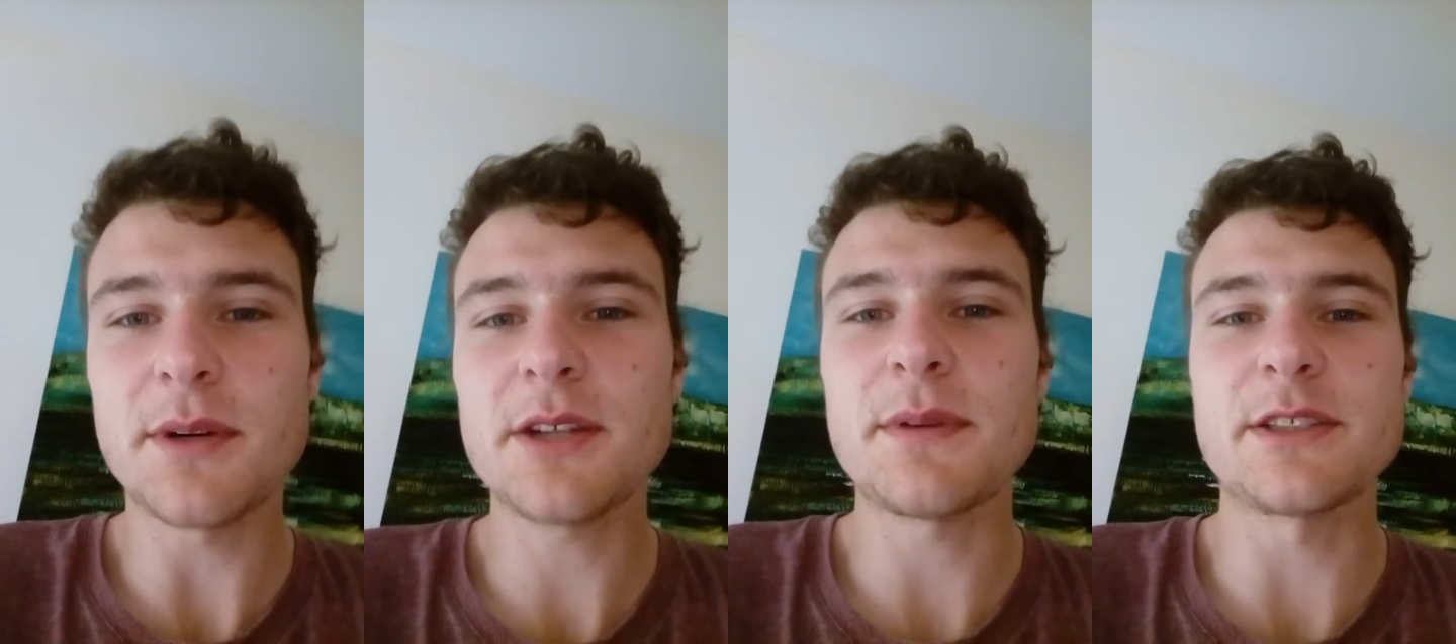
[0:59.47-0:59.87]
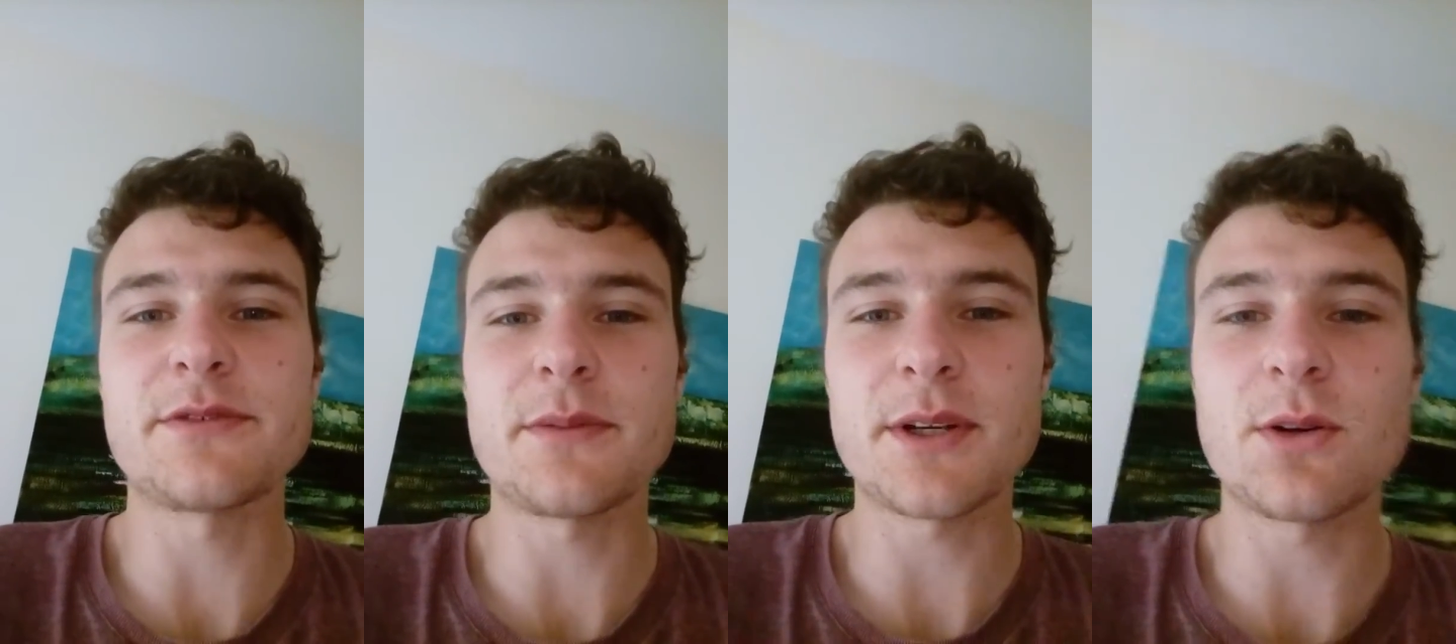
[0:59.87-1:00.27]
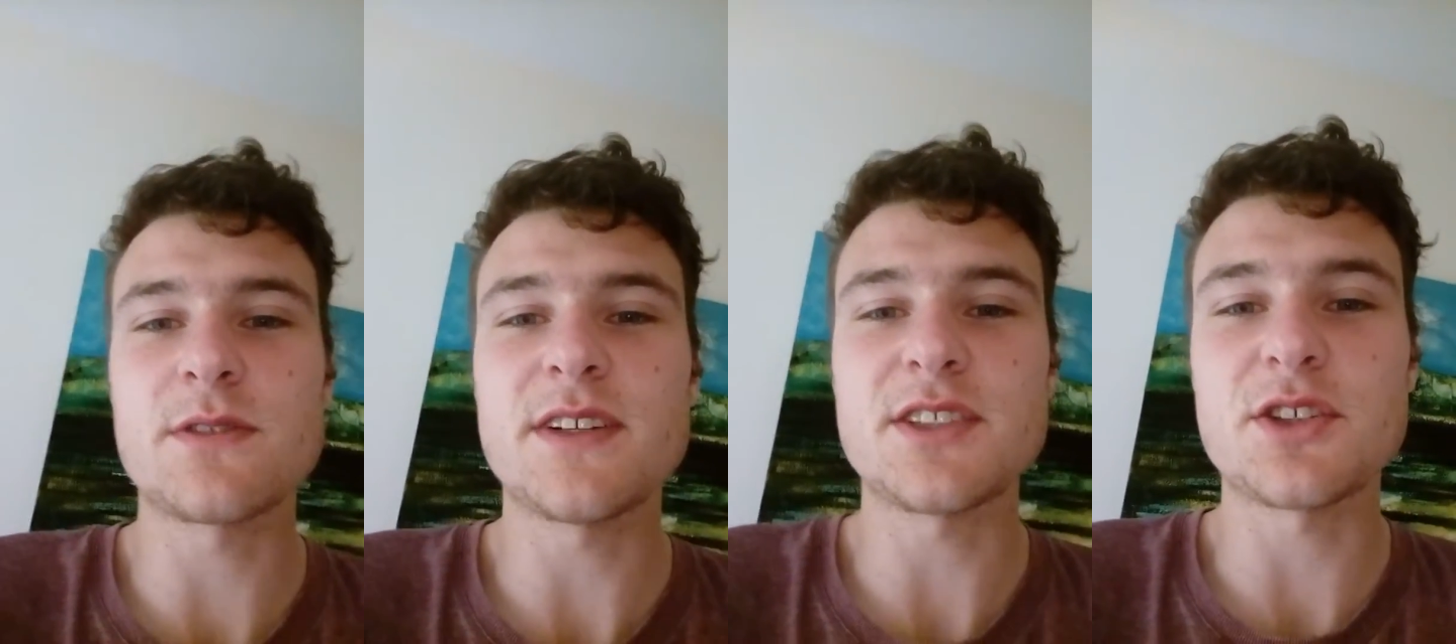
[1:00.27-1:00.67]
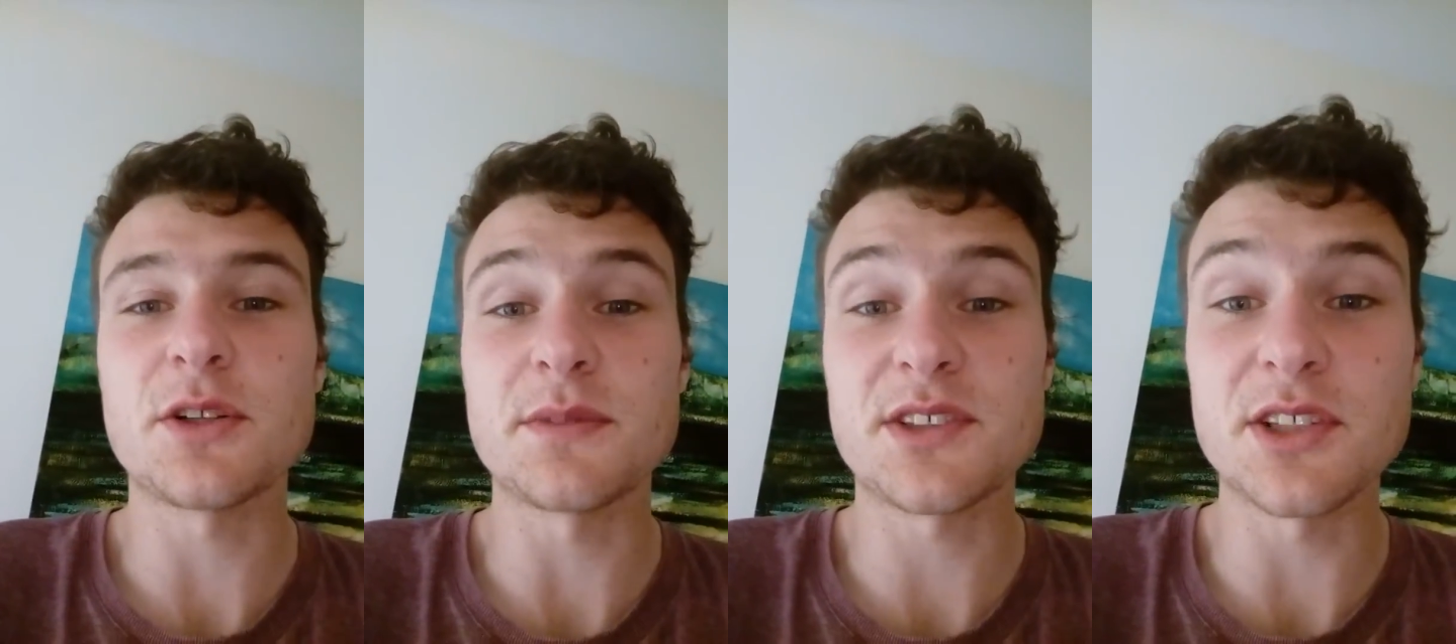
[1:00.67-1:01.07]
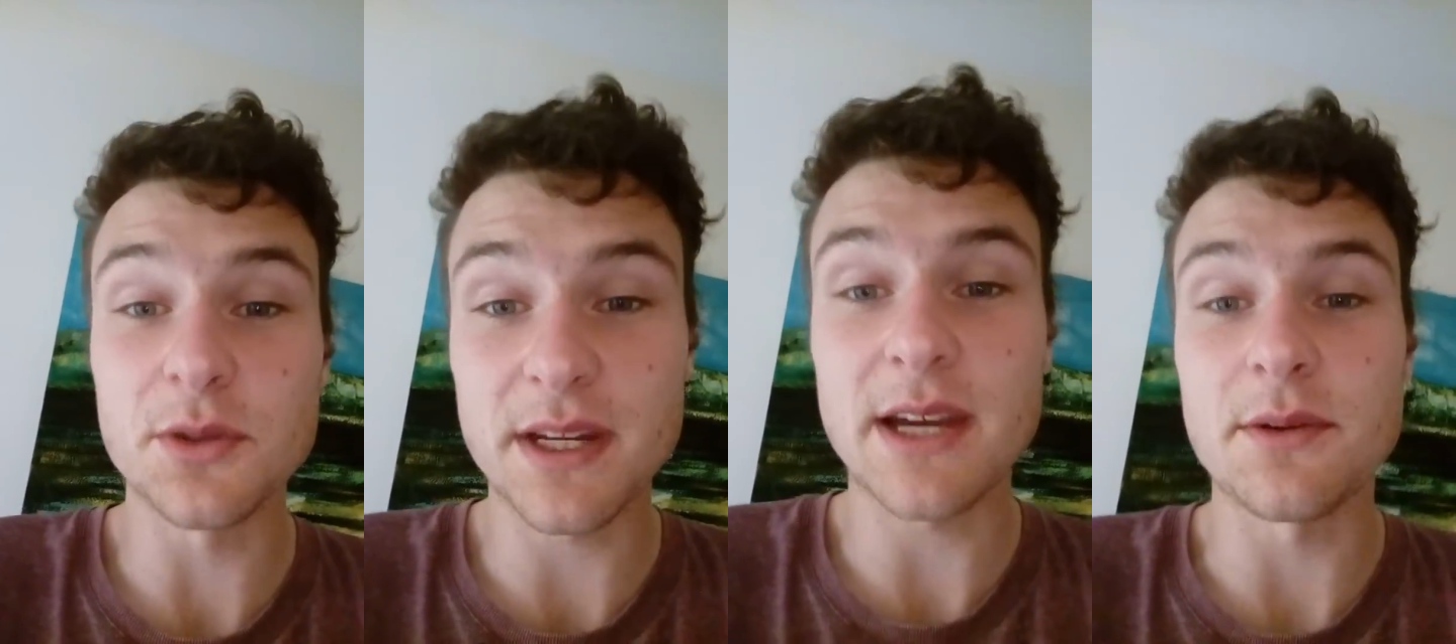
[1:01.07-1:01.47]
mile pace before my coach eventually told him to
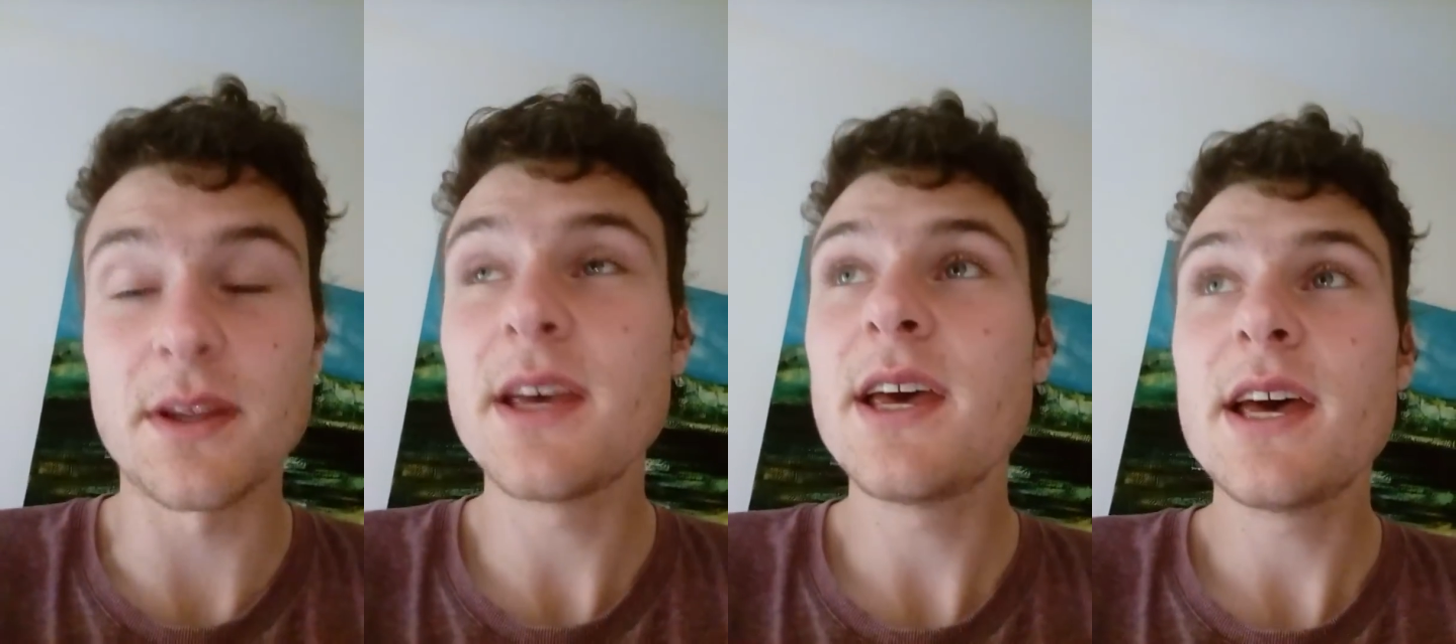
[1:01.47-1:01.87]
slow down,